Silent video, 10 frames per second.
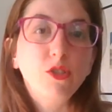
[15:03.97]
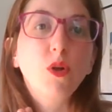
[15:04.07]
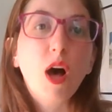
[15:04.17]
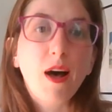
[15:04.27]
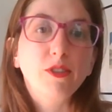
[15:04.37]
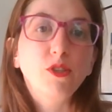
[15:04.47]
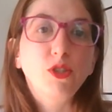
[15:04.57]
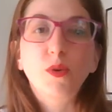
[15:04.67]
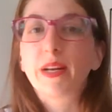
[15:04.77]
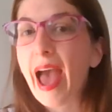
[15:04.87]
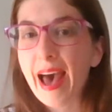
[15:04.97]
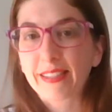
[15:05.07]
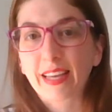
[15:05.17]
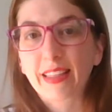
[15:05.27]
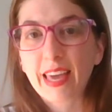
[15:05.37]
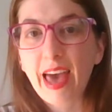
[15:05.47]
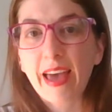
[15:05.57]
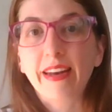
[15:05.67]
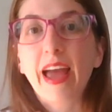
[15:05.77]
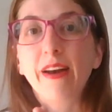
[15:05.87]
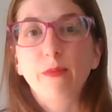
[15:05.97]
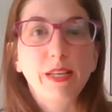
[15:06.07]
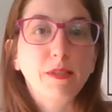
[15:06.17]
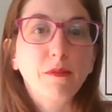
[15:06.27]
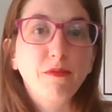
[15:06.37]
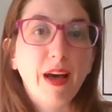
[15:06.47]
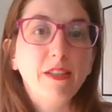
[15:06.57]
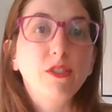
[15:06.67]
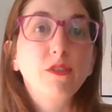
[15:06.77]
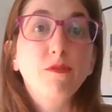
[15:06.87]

you'll also do an ask at the end and raise some funds